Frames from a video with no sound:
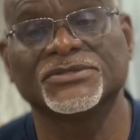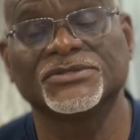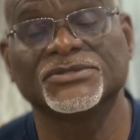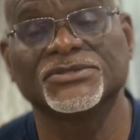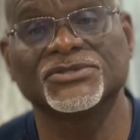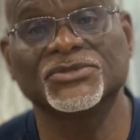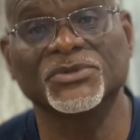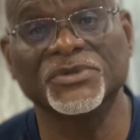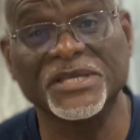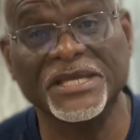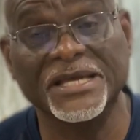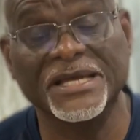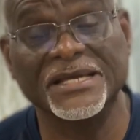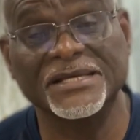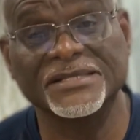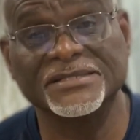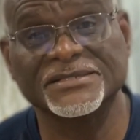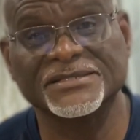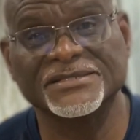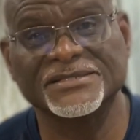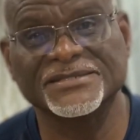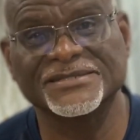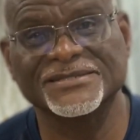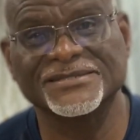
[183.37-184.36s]
So yes,
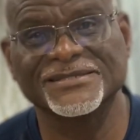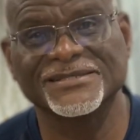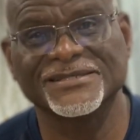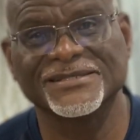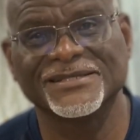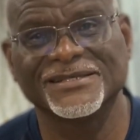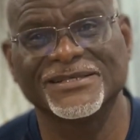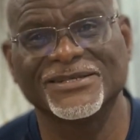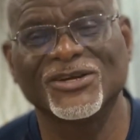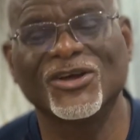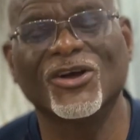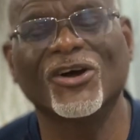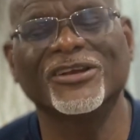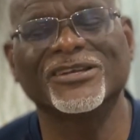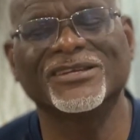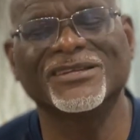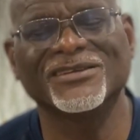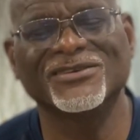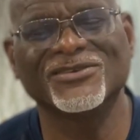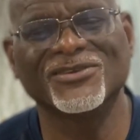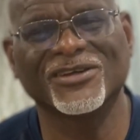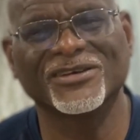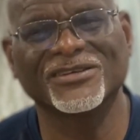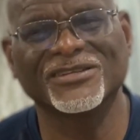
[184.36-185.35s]
God
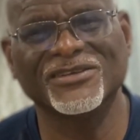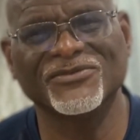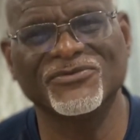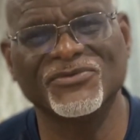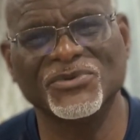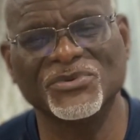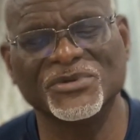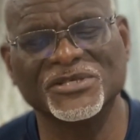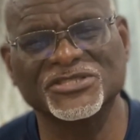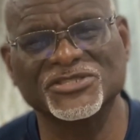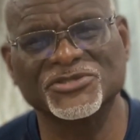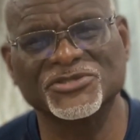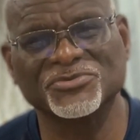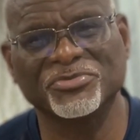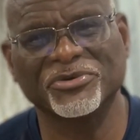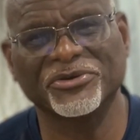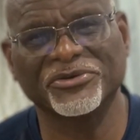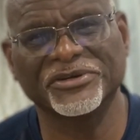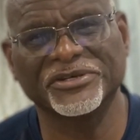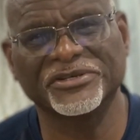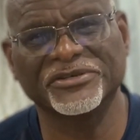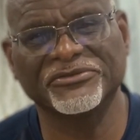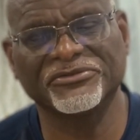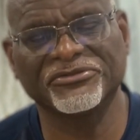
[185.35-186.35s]
did not give you a
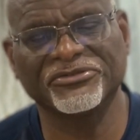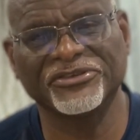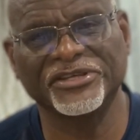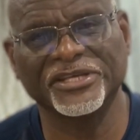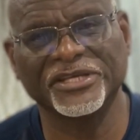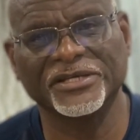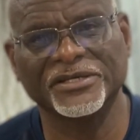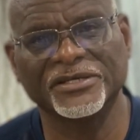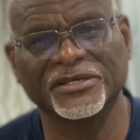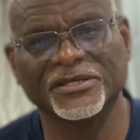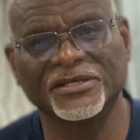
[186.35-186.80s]
spirit of fear.